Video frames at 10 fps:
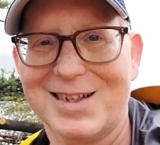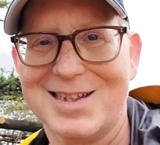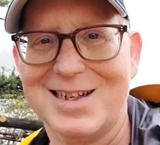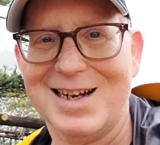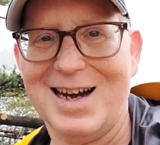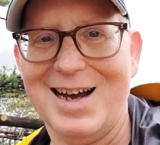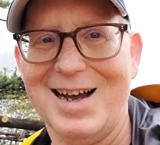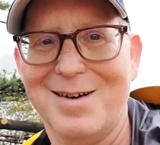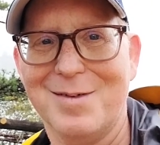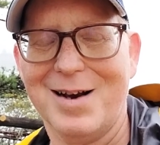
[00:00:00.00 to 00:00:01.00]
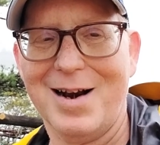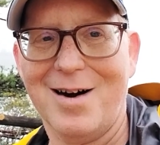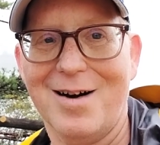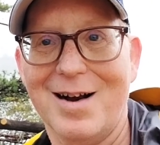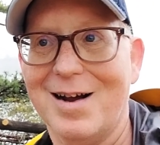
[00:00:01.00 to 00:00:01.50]
got, and
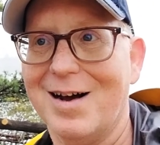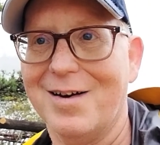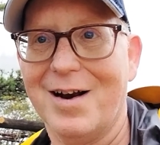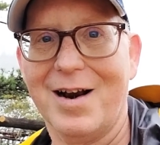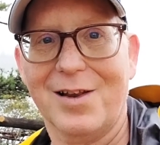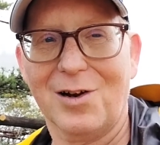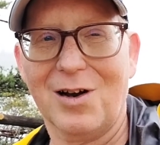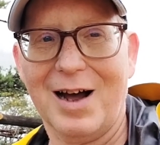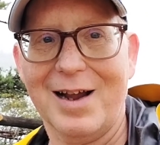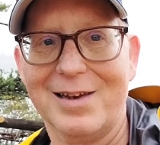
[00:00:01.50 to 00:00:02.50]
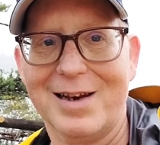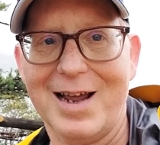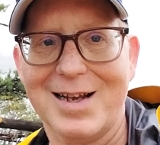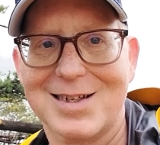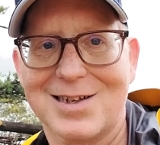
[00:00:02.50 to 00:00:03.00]
maybe head out to a couple more places
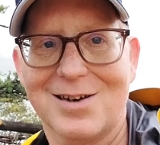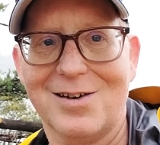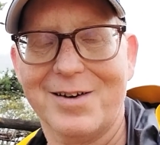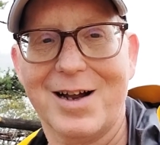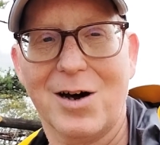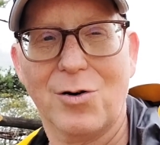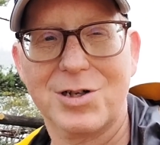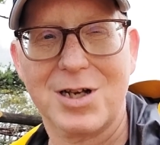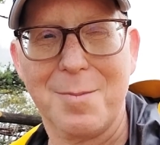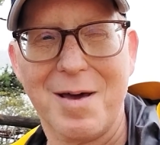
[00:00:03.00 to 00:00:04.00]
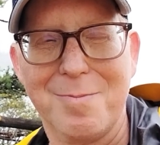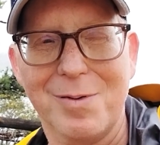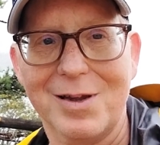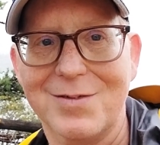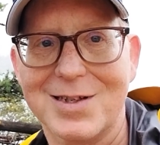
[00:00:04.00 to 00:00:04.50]
before we head back to Sendai. See you in a
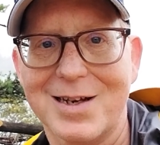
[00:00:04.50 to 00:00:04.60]
little bit.